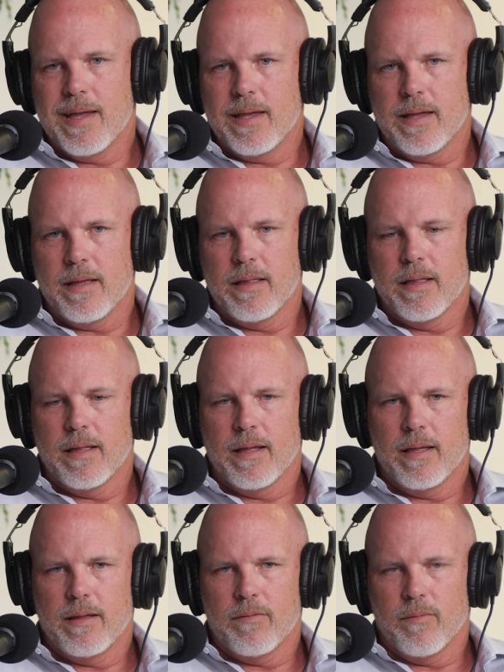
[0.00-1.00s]
me,
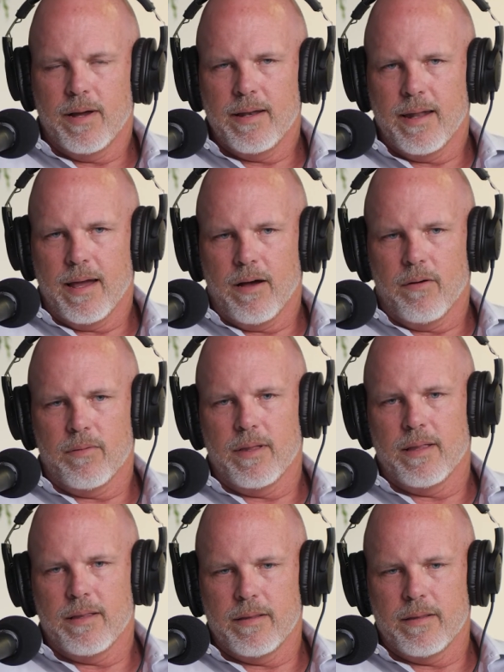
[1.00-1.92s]
right now,